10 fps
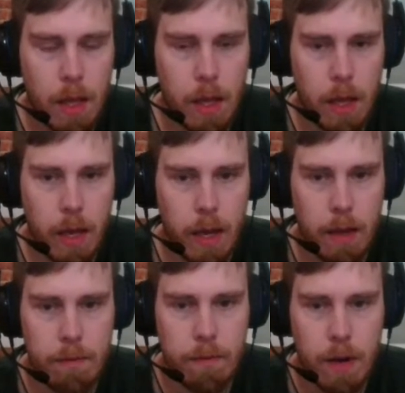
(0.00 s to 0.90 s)
and
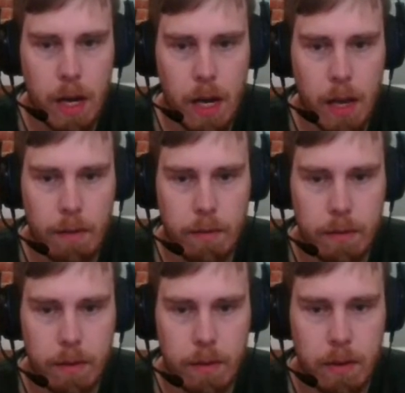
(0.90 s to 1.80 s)
f5,
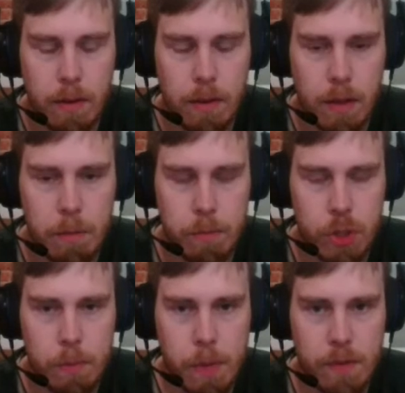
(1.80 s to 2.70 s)

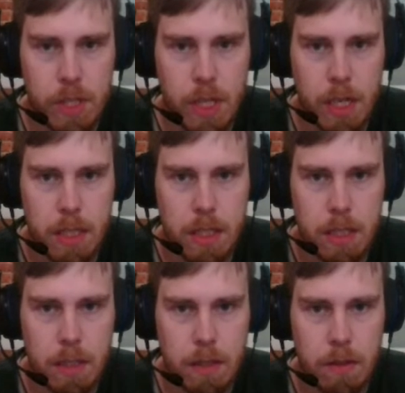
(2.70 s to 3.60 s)
bishop
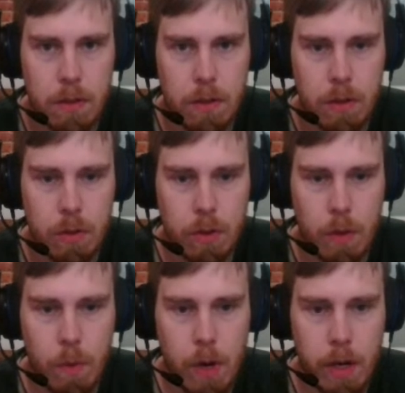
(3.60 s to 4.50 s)
f6,
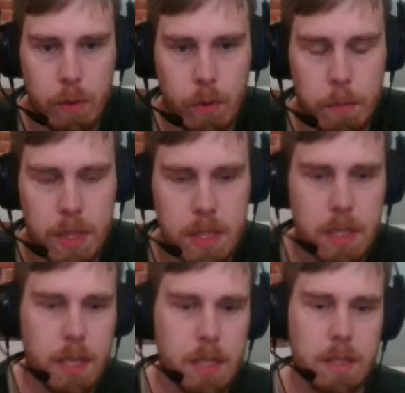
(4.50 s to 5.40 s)
g1, queen
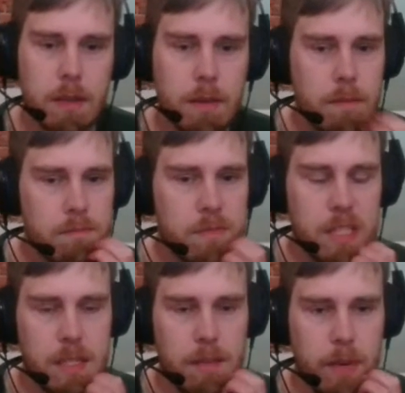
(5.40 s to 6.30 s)
b6,
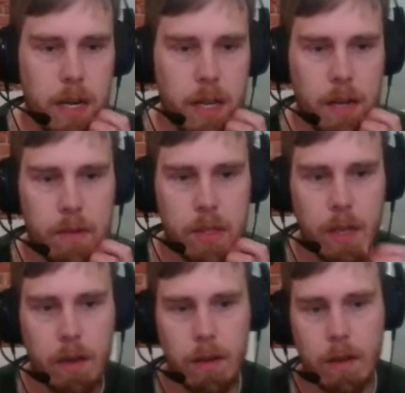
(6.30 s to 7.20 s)
just defending everything.